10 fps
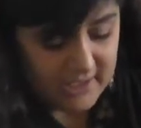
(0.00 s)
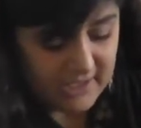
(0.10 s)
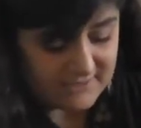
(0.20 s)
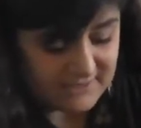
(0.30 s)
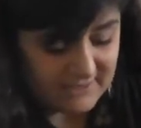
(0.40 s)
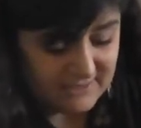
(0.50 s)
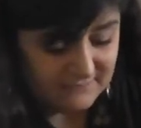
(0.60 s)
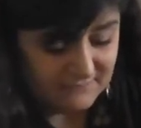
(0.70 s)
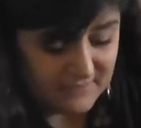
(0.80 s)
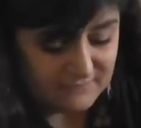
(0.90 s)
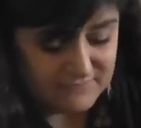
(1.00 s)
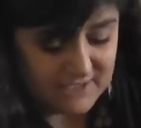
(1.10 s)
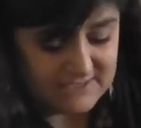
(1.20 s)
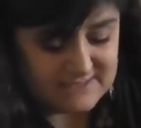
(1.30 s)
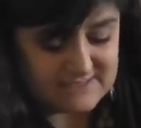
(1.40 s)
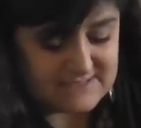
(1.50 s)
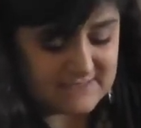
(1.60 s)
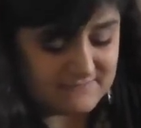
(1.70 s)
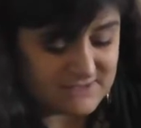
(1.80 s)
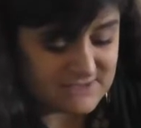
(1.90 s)
On the eve of
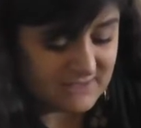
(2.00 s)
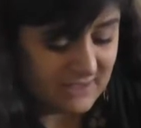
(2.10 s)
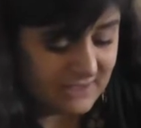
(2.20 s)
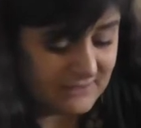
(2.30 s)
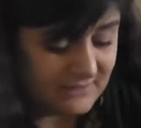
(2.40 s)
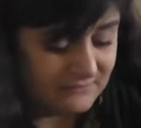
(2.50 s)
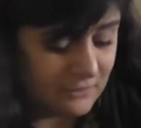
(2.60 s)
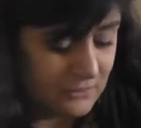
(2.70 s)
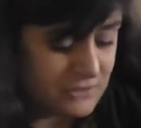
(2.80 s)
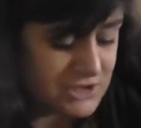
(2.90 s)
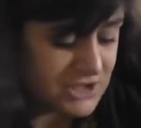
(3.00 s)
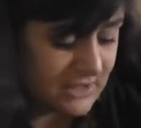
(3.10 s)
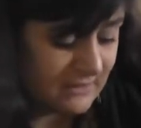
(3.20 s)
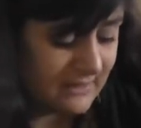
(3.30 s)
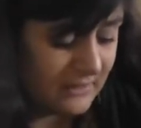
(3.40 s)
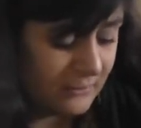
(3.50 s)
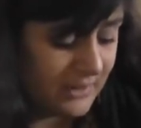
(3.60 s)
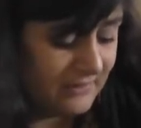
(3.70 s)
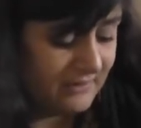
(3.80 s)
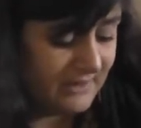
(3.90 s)
1979 revolution, there
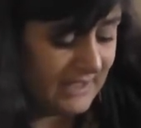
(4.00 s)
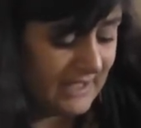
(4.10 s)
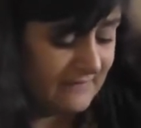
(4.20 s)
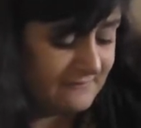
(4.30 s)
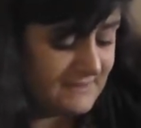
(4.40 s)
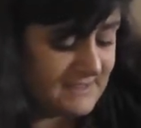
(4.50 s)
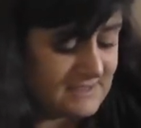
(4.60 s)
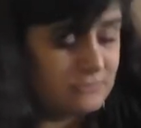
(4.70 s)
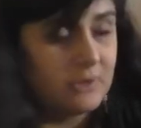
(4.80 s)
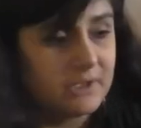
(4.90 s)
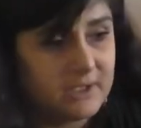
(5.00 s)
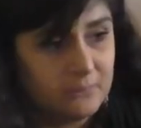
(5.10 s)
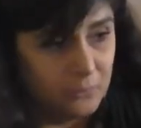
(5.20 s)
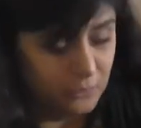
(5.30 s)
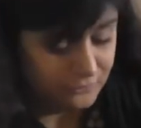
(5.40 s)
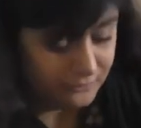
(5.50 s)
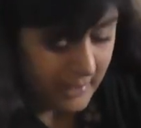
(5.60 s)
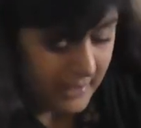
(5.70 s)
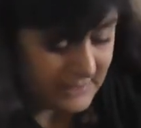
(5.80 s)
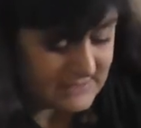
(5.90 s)
were a leftist worker
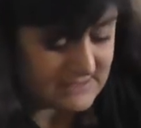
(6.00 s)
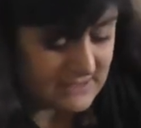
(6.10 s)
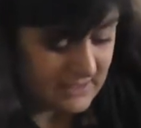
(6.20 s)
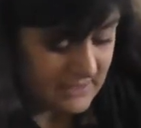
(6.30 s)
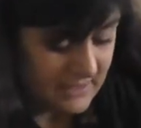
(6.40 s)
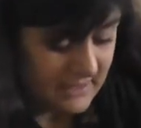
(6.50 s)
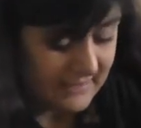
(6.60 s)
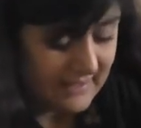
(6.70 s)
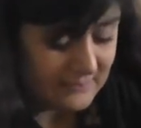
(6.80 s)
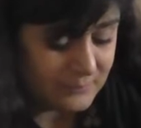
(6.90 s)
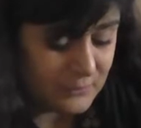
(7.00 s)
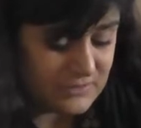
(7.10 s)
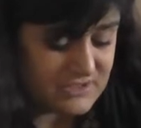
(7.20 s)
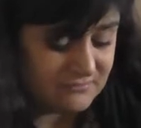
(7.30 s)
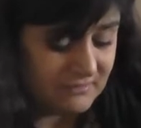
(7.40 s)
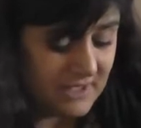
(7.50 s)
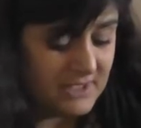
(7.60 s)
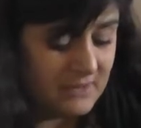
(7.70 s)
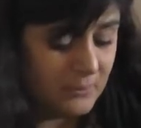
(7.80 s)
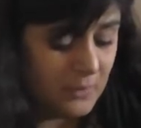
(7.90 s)
movement that put the
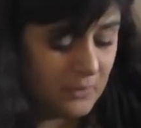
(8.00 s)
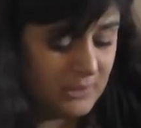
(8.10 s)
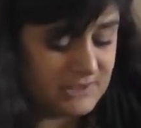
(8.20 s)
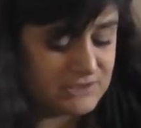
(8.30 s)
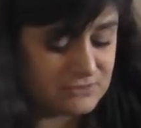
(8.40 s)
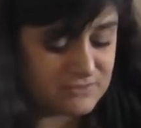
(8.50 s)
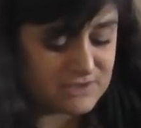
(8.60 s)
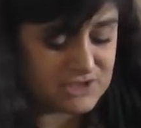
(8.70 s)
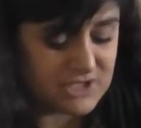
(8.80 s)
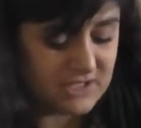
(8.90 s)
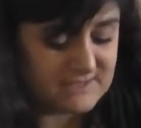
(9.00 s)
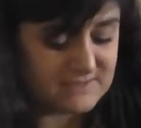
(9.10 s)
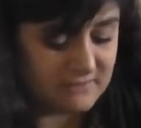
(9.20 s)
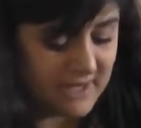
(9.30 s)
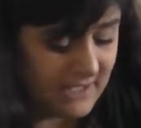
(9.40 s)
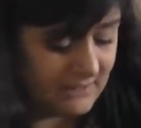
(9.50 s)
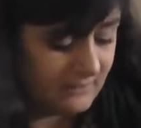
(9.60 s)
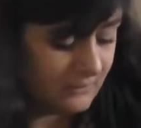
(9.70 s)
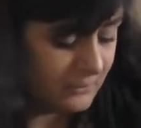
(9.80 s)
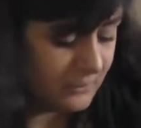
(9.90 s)
final point to the Shah's
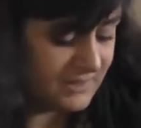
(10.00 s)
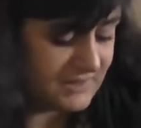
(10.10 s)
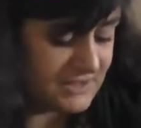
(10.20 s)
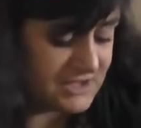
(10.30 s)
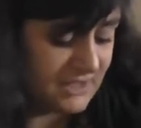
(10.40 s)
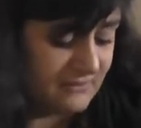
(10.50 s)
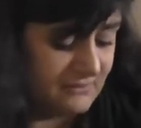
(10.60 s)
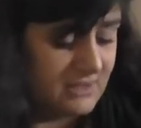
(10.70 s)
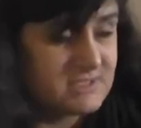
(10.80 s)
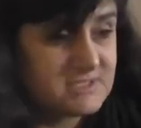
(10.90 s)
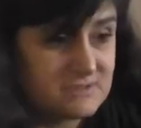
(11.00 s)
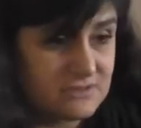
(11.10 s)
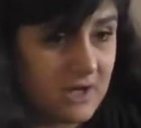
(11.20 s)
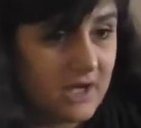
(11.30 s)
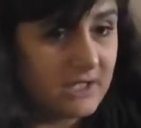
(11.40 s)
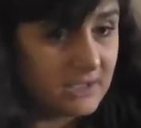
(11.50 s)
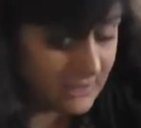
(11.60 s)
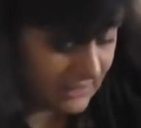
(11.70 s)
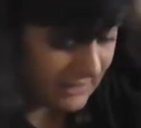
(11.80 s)
reign with a general strike,